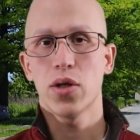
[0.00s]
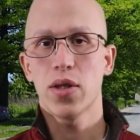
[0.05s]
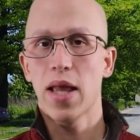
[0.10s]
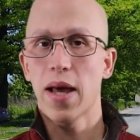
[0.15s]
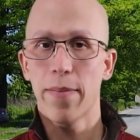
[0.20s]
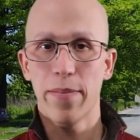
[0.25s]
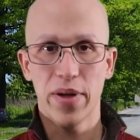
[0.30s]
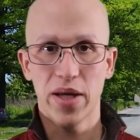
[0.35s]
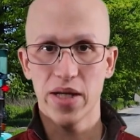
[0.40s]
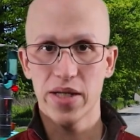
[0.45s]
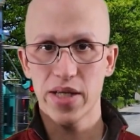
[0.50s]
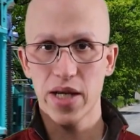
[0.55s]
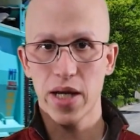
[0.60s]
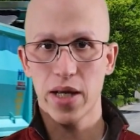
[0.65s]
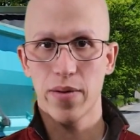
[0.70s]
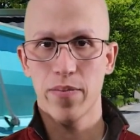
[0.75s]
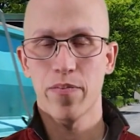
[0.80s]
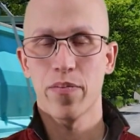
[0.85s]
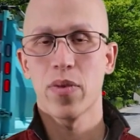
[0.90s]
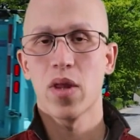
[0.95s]
So that being
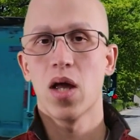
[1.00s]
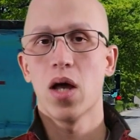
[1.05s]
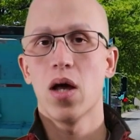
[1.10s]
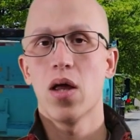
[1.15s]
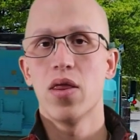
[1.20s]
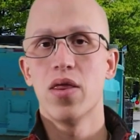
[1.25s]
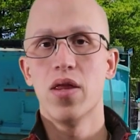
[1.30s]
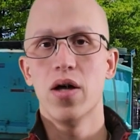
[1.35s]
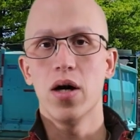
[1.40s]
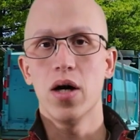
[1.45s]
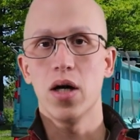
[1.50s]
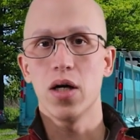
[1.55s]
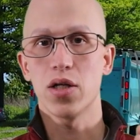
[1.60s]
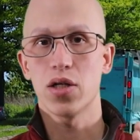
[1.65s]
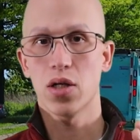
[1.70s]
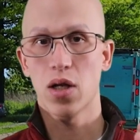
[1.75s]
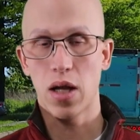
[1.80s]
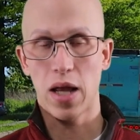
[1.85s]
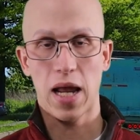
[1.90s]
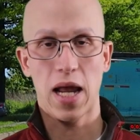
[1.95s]
said,
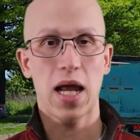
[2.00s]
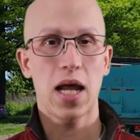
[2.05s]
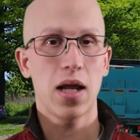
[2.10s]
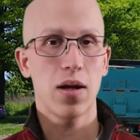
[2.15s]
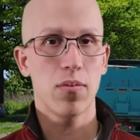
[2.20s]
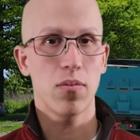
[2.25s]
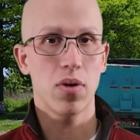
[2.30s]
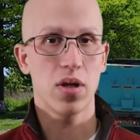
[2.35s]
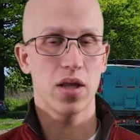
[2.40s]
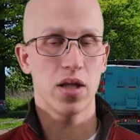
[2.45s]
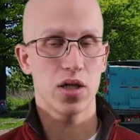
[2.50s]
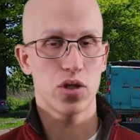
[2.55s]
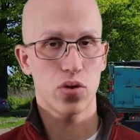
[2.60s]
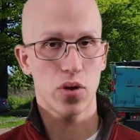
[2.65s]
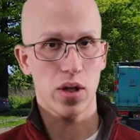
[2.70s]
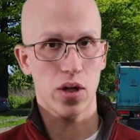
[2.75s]
the